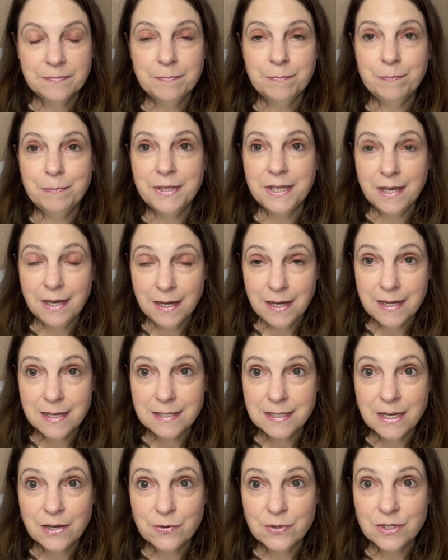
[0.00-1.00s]

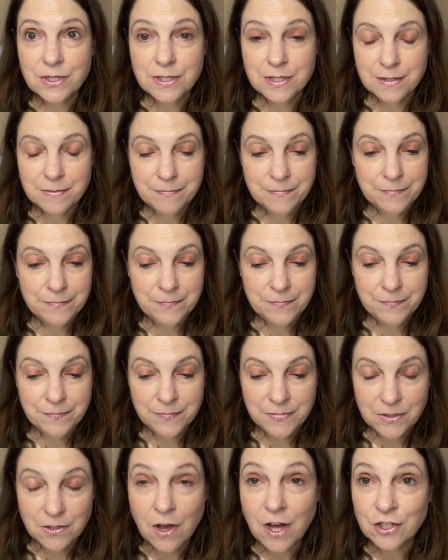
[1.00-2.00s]
because I was
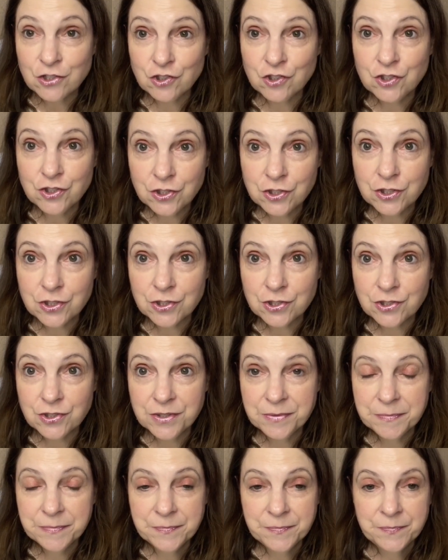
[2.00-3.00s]
not
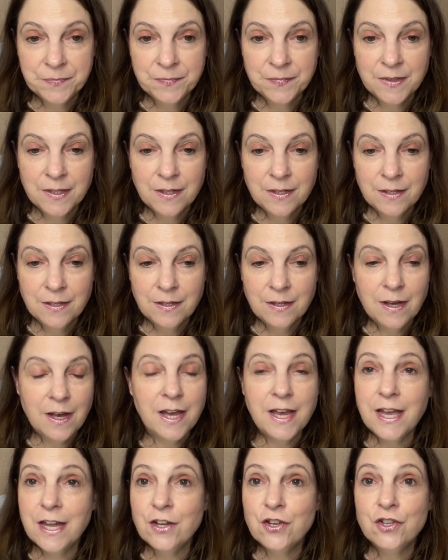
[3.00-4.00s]
insured, I
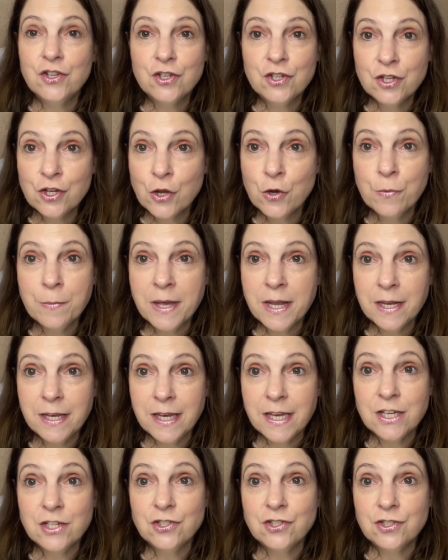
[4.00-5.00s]
had no
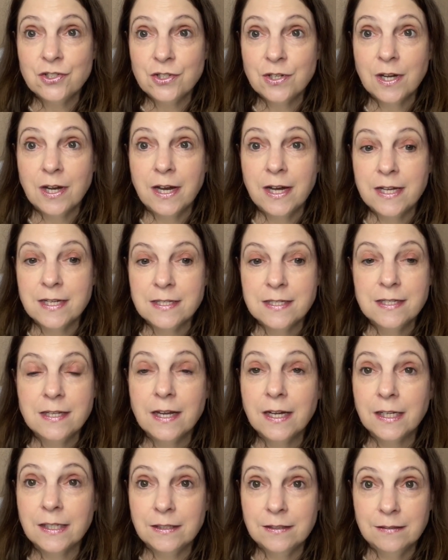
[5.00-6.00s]
medication, you guys,
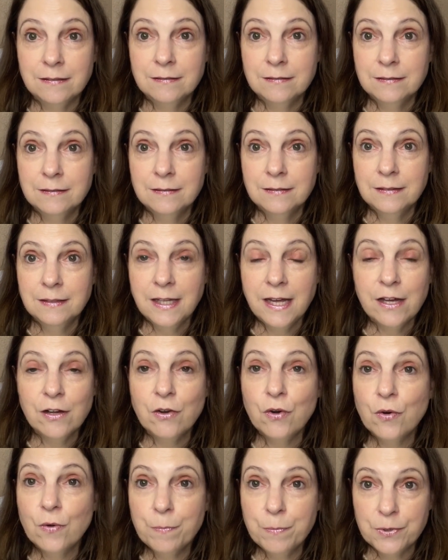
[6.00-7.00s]
none. That
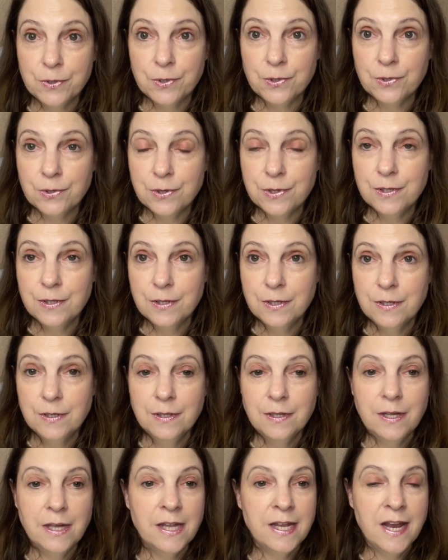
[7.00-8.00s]
whole birth
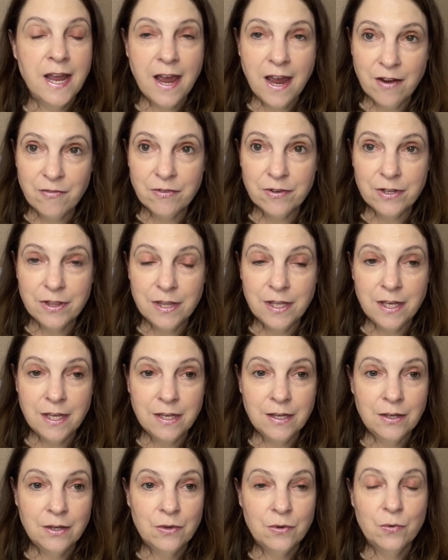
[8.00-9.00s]
and
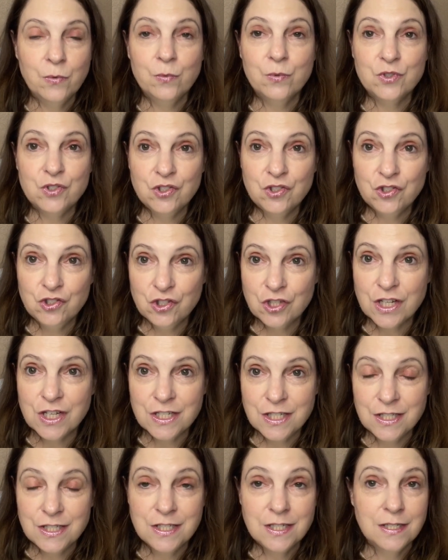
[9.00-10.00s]
everything was
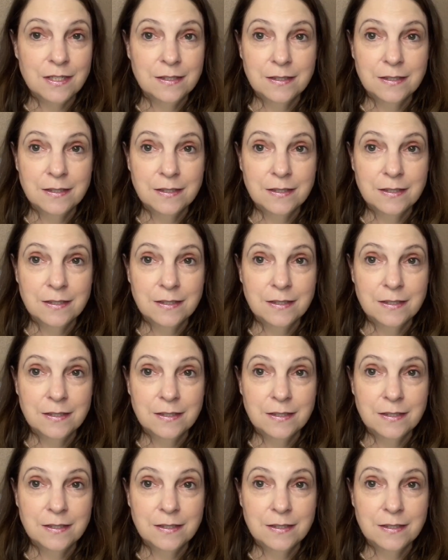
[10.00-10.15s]
just